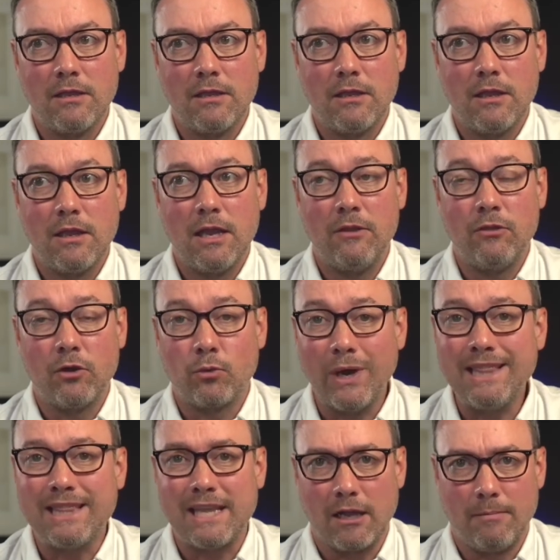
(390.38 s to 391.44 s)
And the great
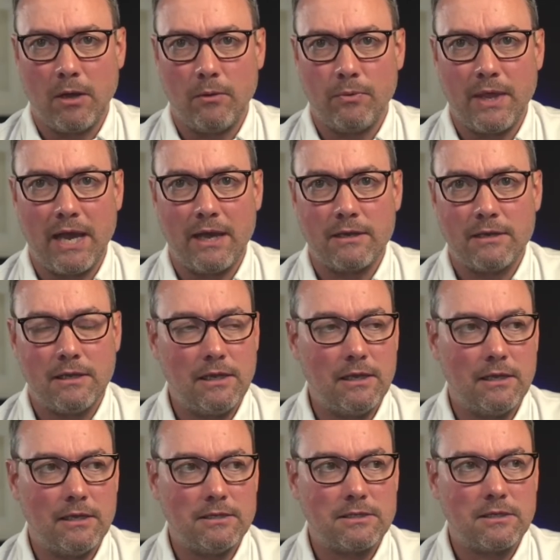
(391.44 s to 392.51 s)
thing about that
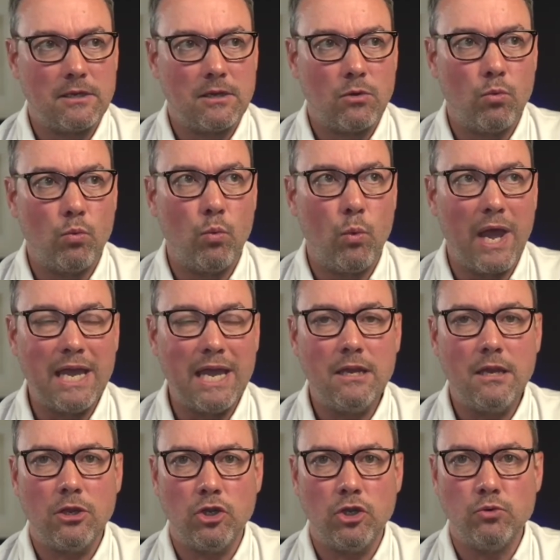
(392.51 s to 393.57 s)
is when
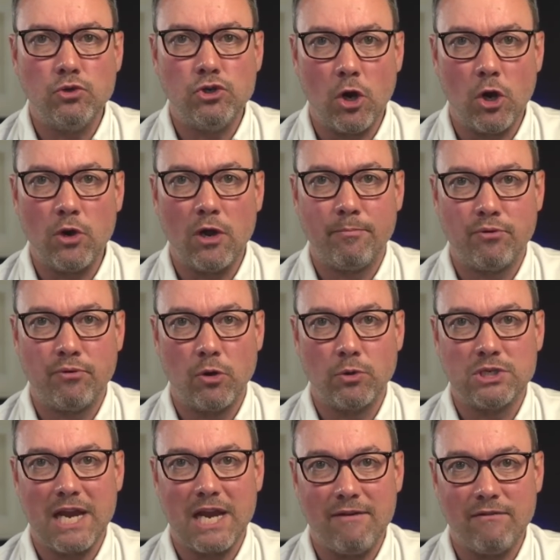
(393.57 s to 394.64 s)
you don't approach
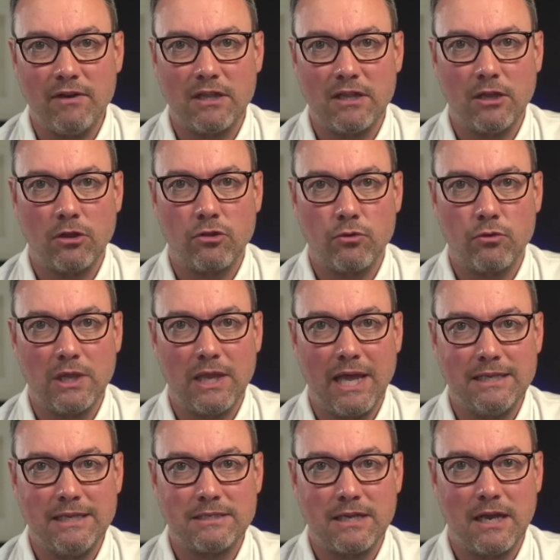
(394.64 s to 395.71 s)
everything through the
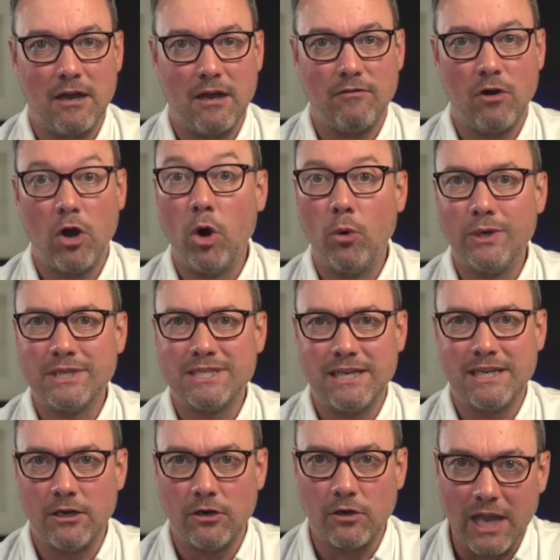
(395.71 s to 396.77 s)
lens of, oh, it's an
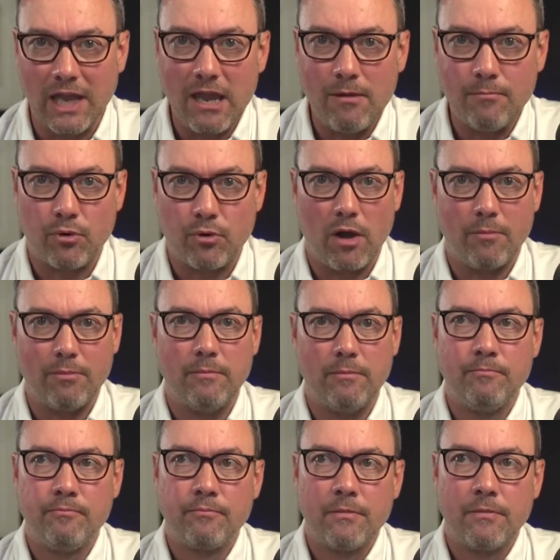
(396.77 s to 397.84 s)
inner game problem,
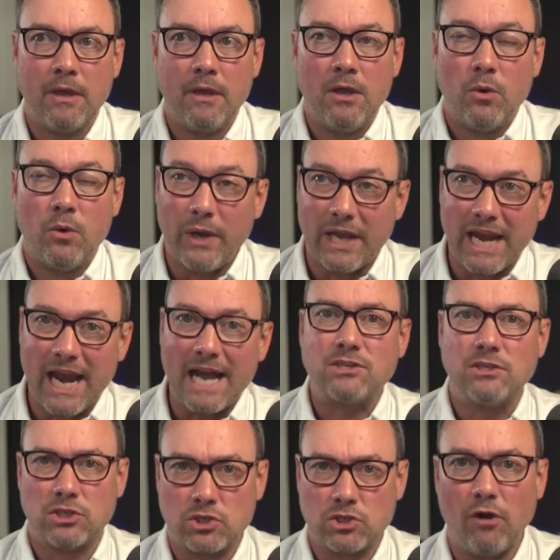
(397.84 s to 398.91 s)
we can actually
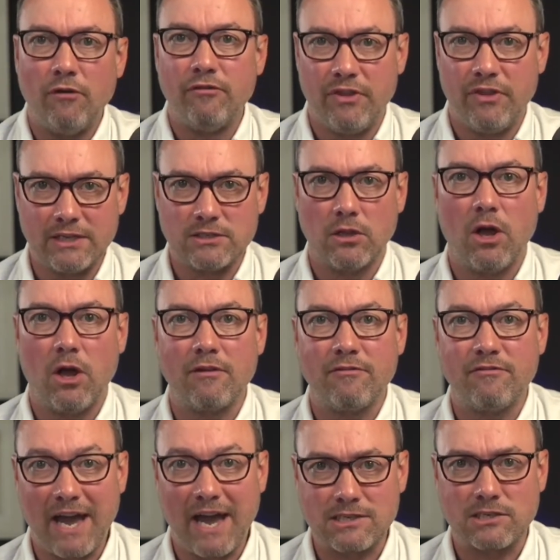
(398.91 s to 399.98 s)
solve things a lot
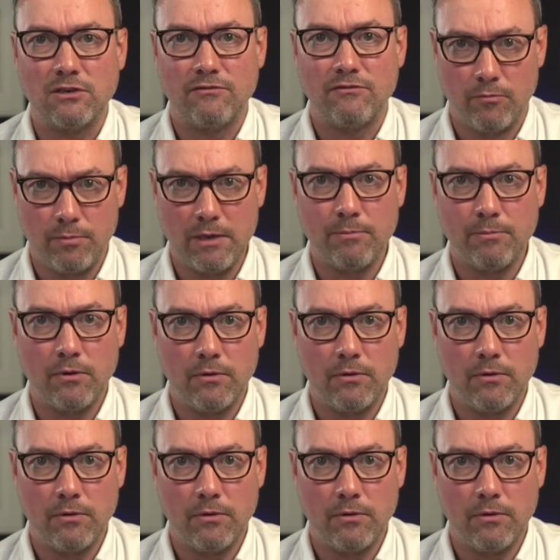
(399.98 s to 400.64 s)
faster for people.